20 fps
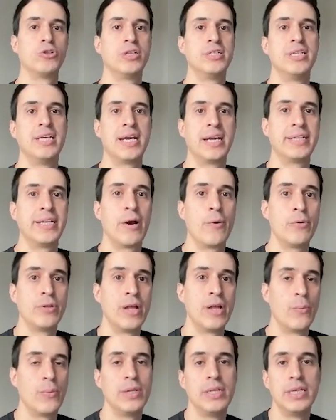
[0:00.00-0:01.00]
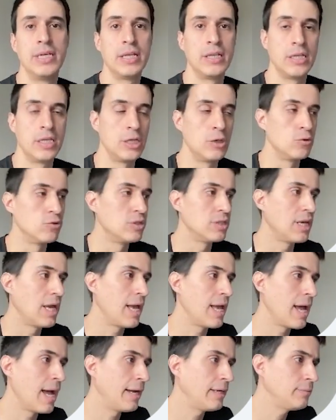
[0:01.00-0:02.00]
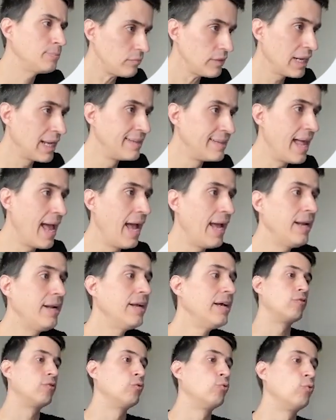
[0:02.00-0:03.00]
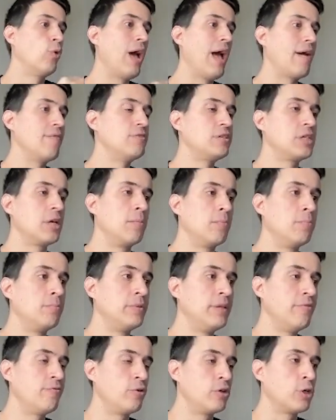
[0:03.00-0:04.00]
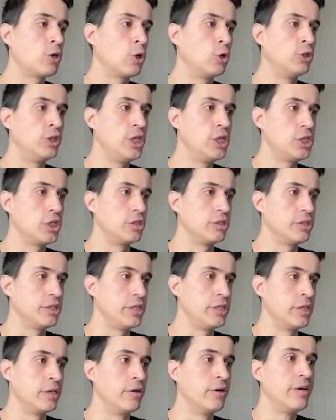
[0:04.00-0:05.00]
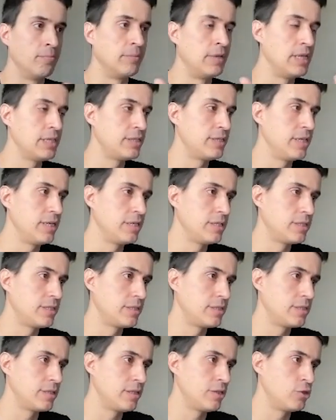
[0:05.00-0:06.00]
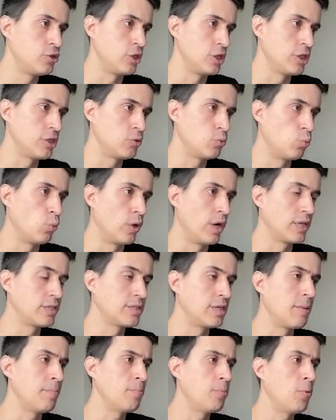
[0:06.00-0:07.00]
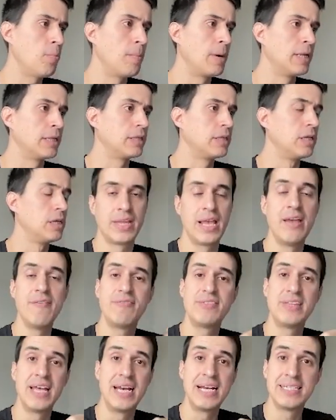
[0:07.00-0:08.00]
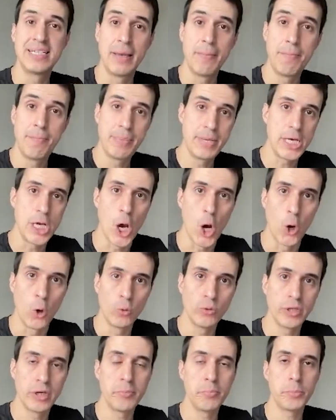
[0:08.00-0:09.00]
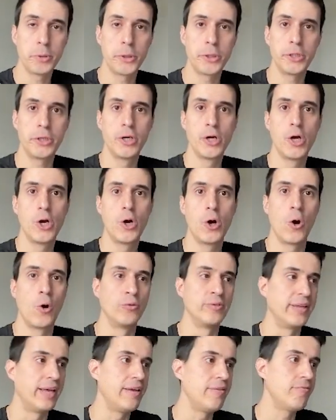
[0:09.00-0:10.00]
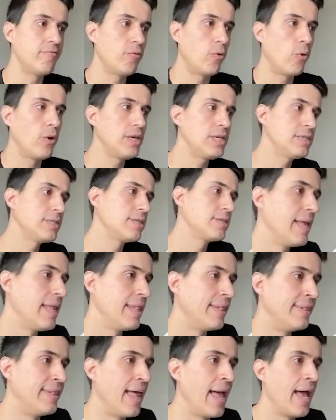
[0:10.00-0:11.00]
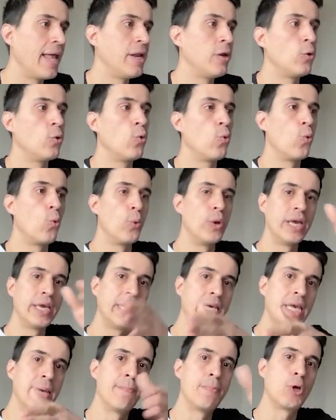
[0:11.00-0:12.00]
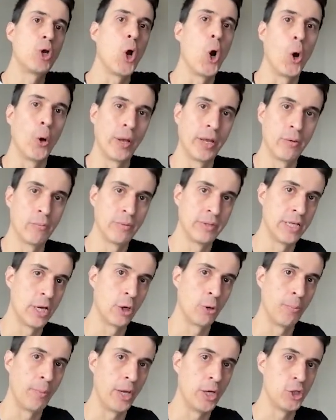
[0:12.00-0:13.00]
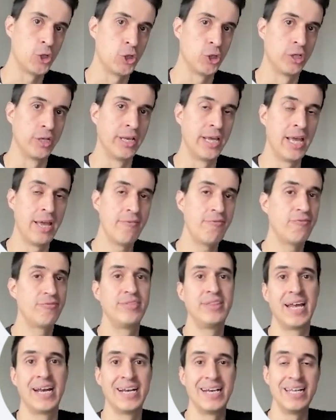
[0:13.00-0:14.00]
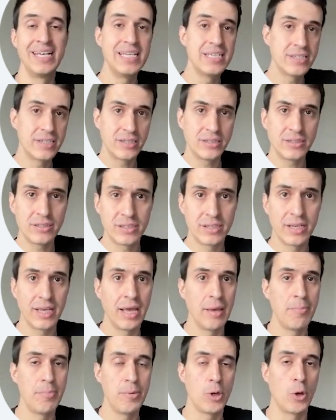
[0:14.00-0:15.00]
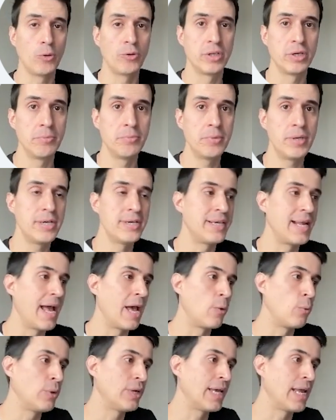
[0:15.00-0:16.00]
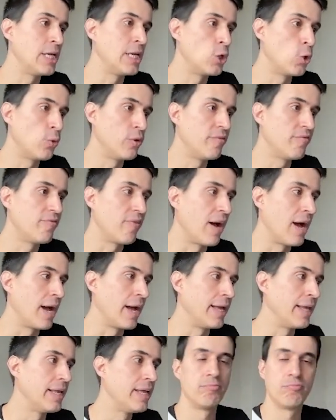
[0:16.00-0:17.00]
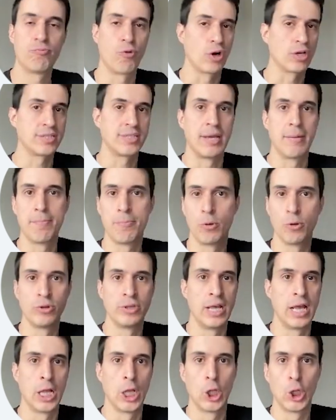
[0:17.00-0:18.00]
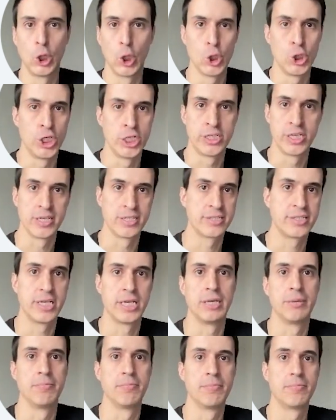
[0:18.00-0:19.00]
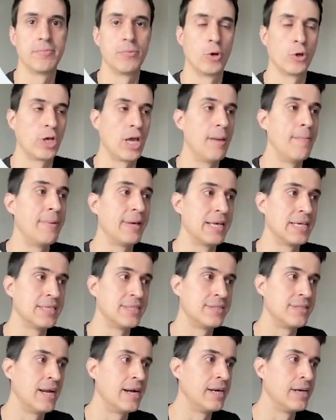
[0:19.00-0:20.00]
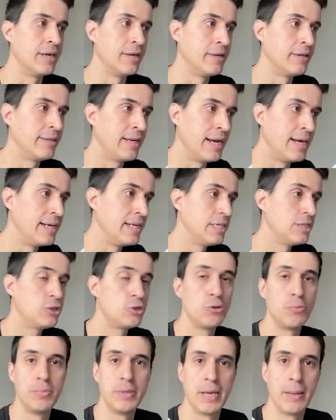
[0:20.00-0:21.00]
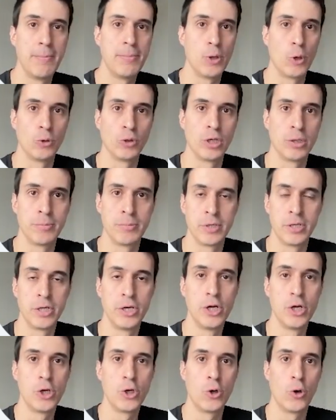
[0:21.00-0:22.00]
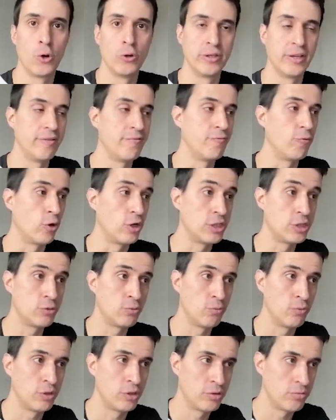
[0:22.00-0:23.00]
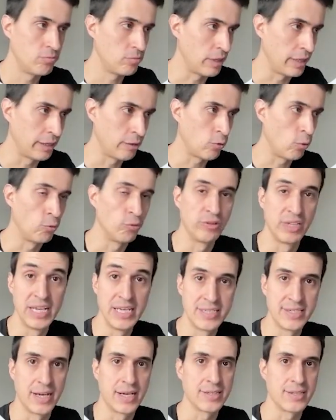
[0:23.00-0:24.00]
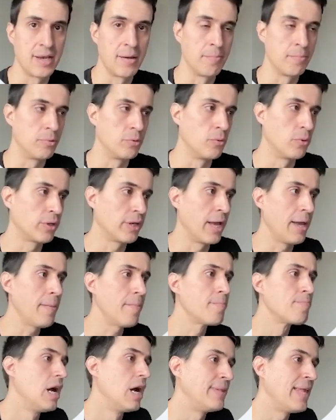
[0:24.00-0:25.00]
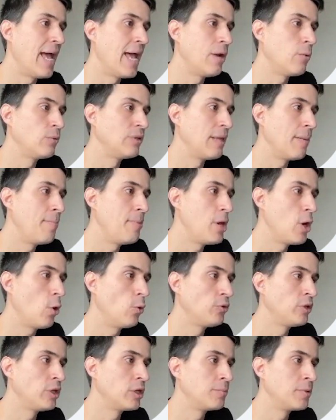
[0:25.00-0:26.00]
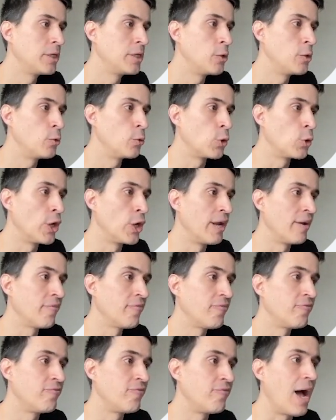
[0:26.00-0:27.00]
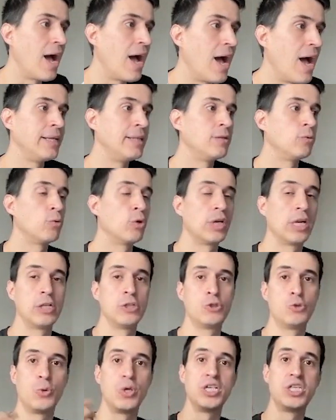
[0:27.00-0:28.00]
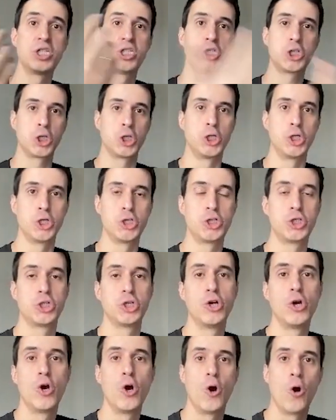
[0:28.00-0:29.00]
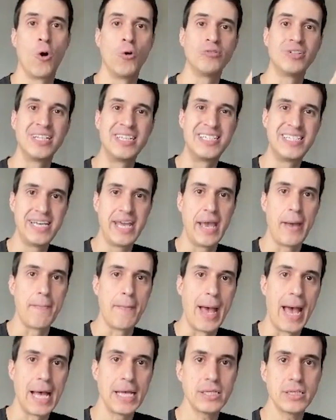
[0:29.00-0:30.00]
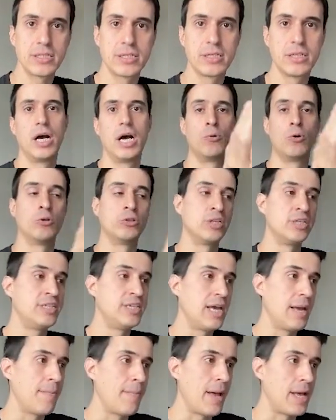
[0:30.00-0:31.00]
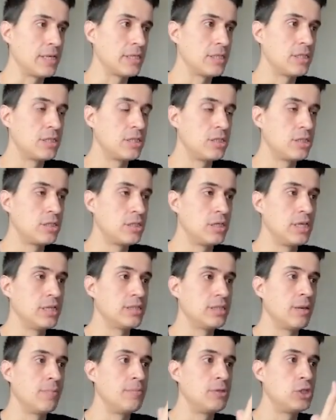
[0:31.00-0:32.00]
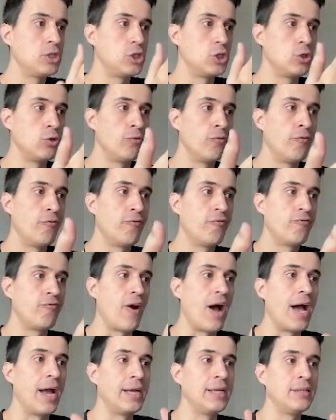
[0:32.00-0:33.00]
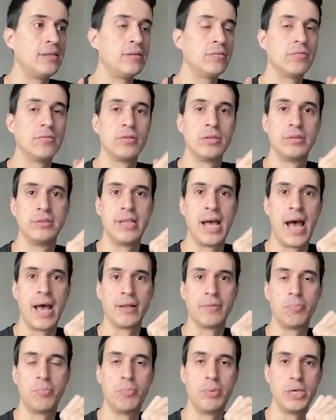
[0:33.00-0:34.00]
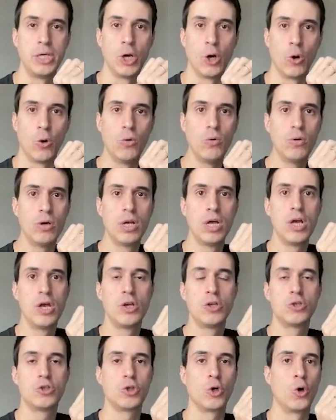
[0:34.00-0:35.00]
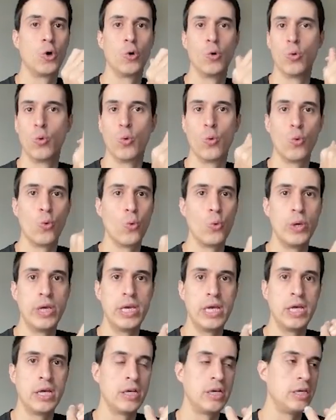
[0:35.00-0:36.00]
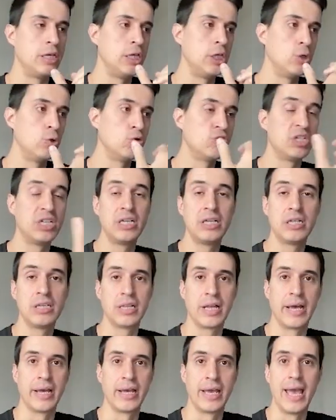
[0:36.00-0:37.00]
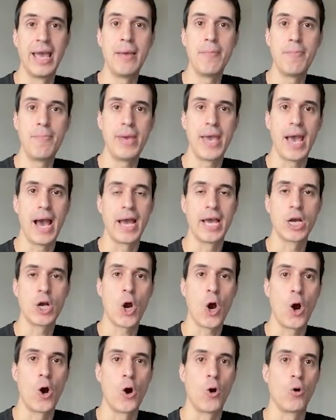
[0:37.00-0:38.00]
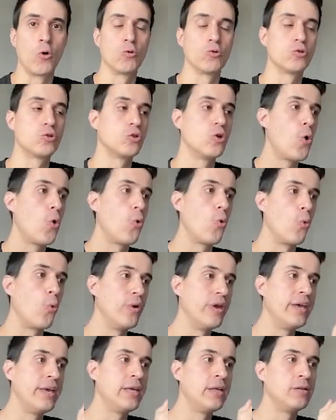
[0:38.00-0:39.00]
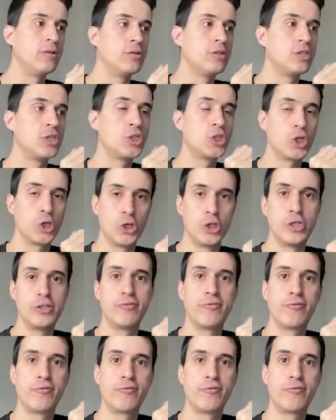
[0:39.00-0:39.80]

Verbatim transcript: the data that, that we need using AI. And then we have some different conditions here. This is just one example, but if there is a PO number on the invoice, then we keep going with the automation. If there isn't a PO number, then we can notify, for example, the logistics team, okay? Because there, there needs to be a PO number on the invoice like on this example okay then with the PO number we're gonna find we're gonna do a search on the TMS, on the TMS system to find that PO. So we using like API calls, we search